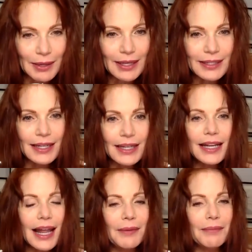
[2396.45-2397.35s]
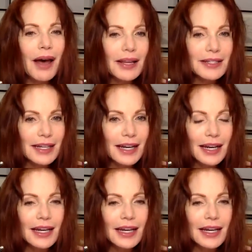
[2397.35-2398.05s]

because Elon Musk